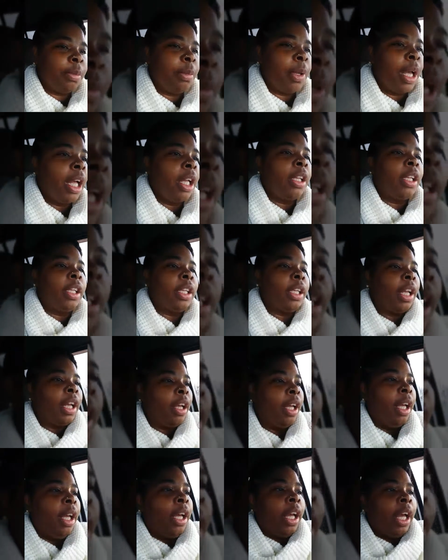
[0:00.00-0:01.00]
smile and I,
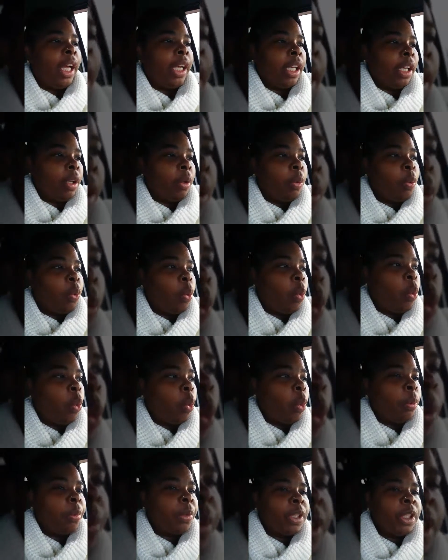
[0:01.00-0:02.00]
I get a
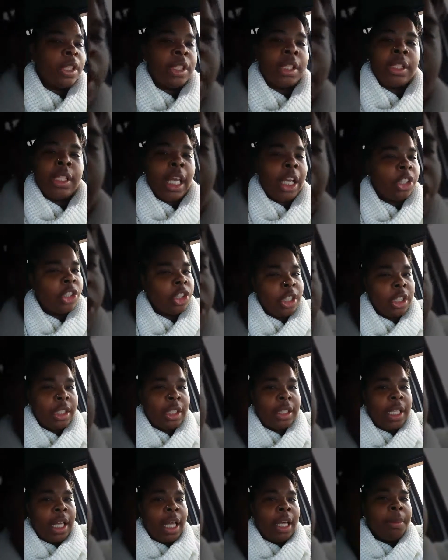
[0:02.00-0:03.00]
warm sensation
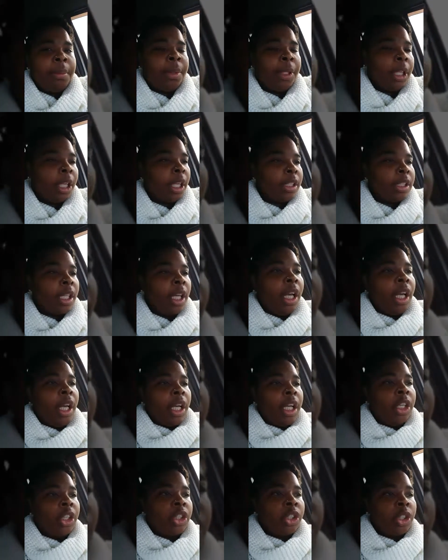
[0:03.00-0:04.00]
inside because
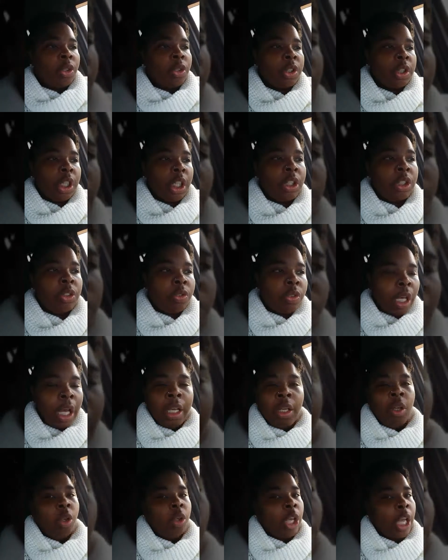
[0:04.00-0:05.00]
it shows there's, I
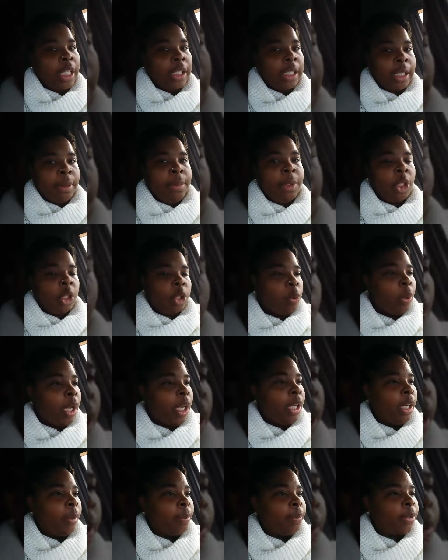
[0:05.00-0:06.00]
know y'all see me
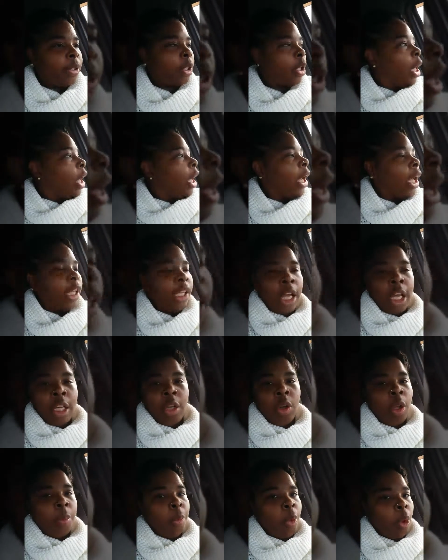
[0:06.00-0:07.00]
sweating up, y'all
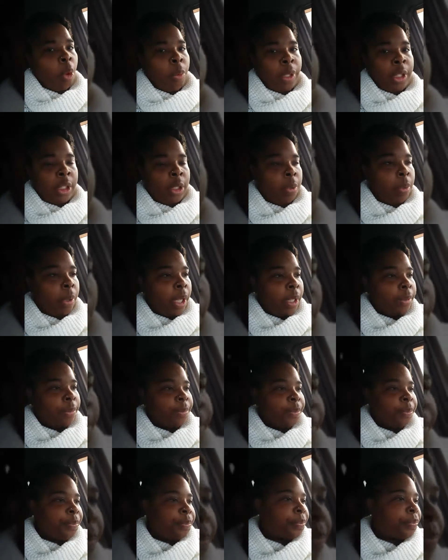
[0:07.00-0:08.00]
know I'm always sweating.
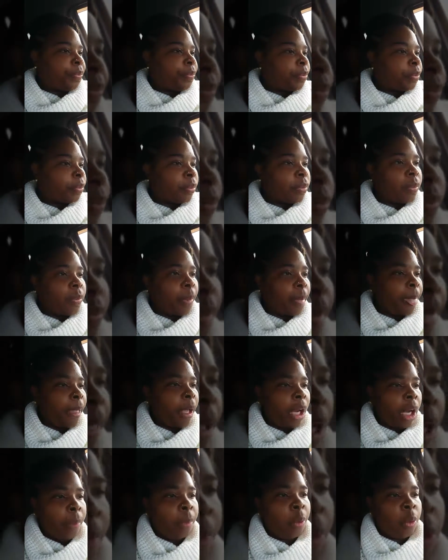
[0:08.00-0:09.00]

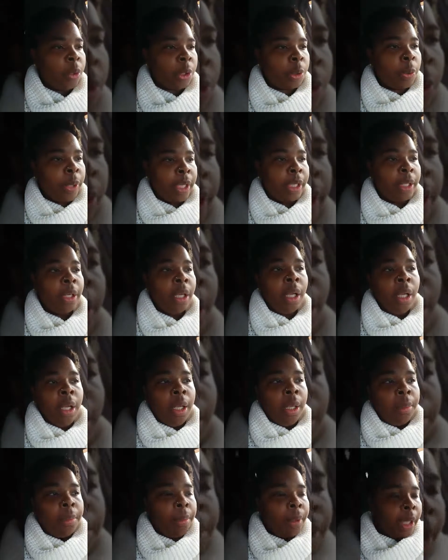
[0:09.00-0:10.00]
I'm always sweating.
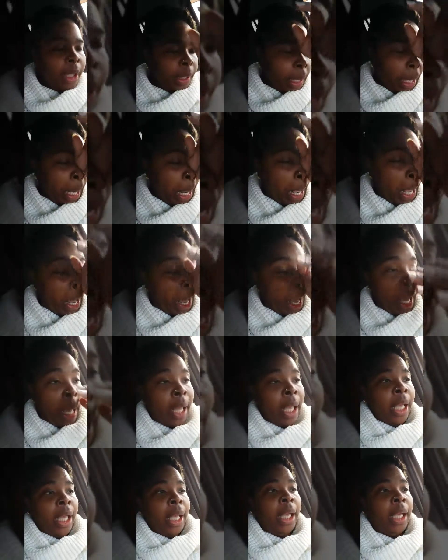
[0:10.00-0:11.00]
But
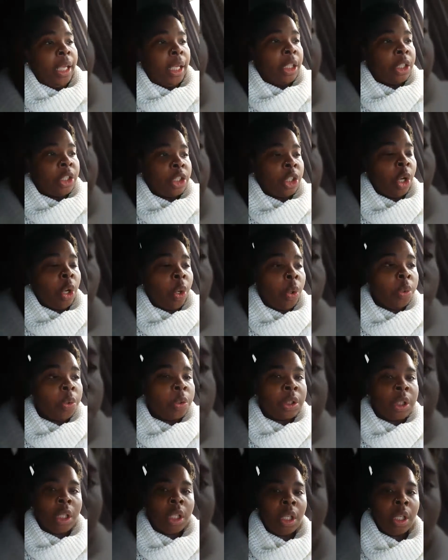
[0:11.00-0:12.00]
it
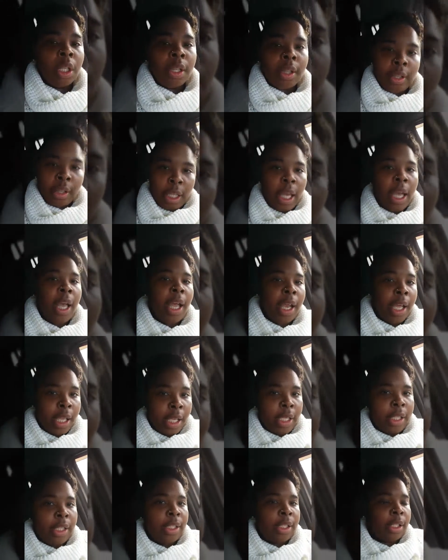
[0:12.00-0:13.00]
shows there
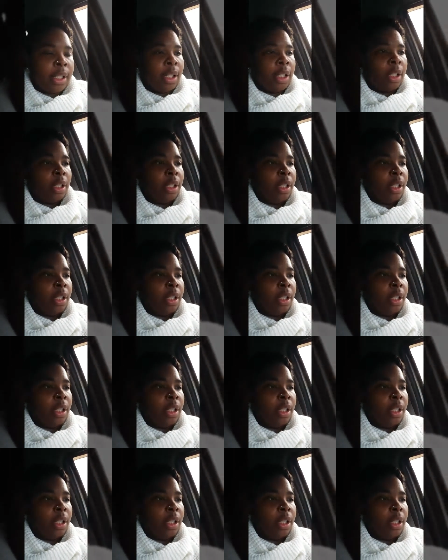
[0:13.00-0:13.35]
is